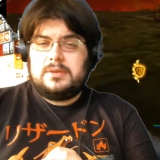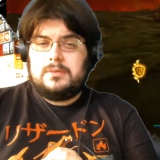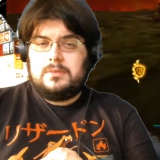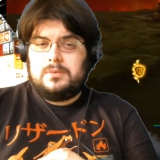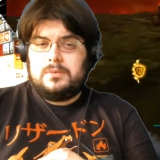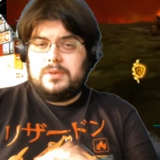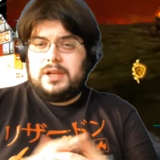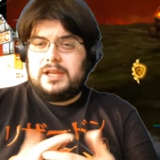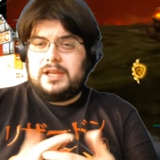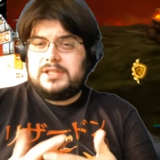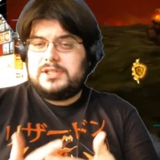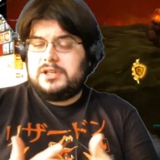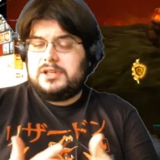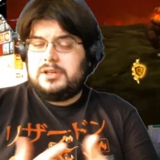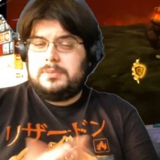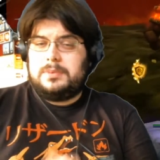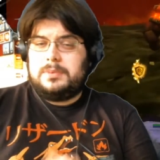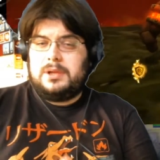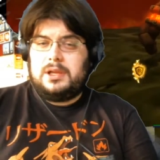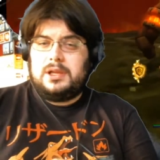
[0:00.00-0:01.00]
when I
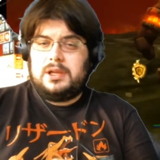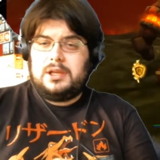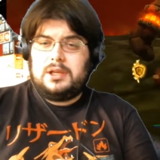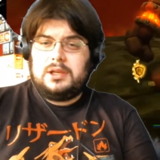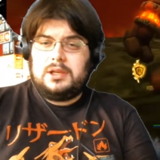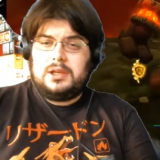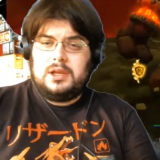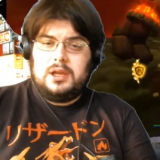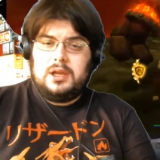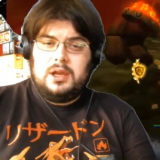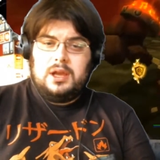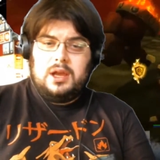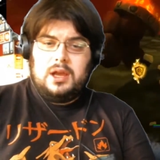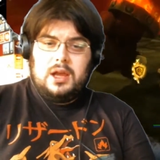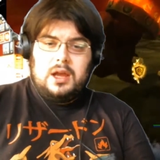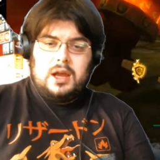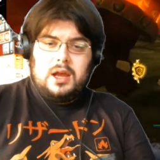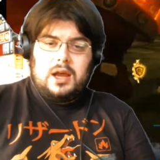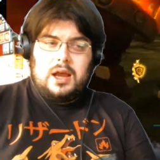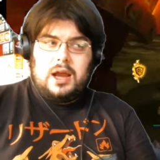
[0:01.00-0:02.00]
started playing,
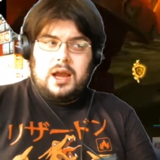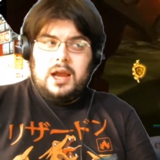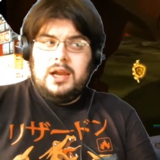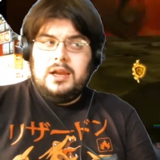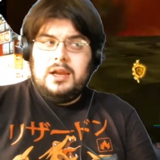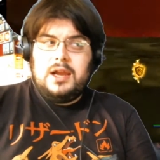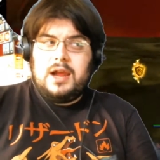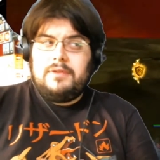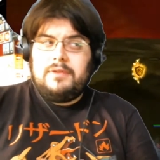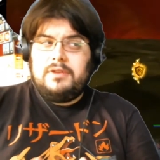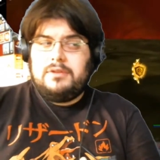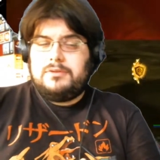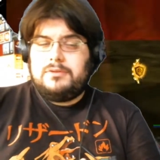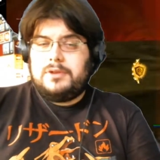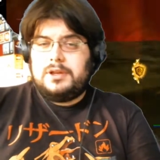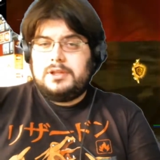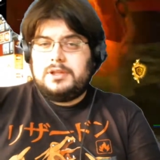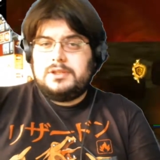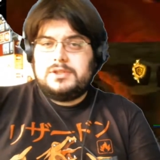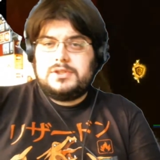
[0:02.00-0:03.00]
I didn't have any
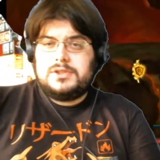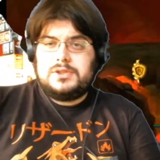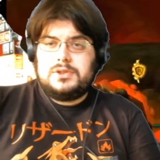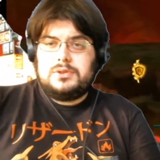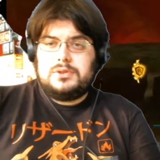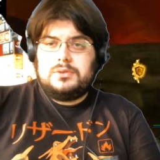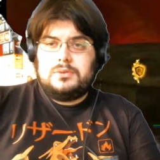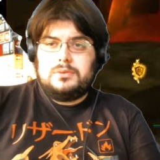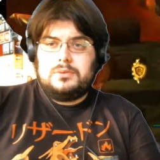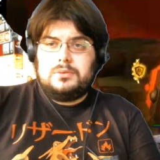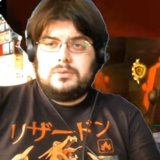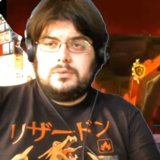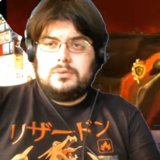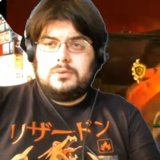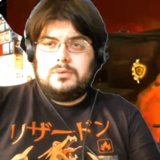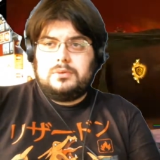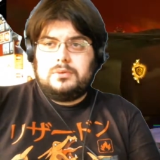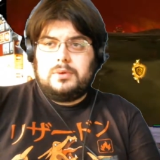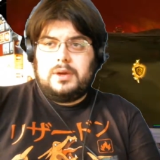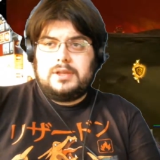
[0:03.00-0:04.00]
friends who
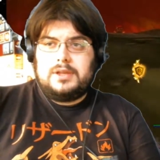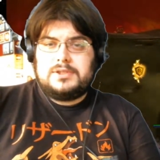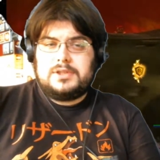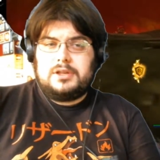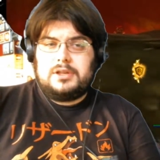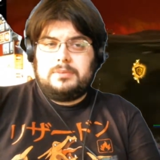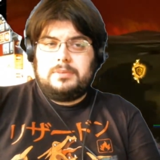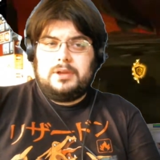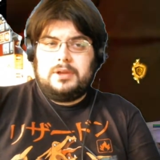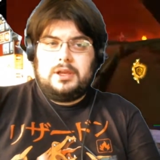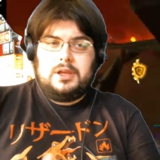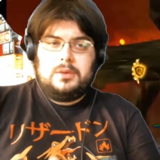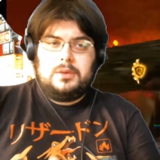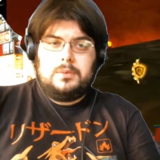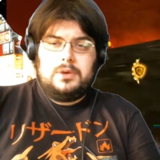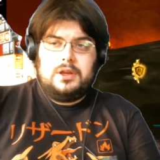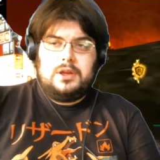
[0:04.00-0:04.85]
who I started playing with.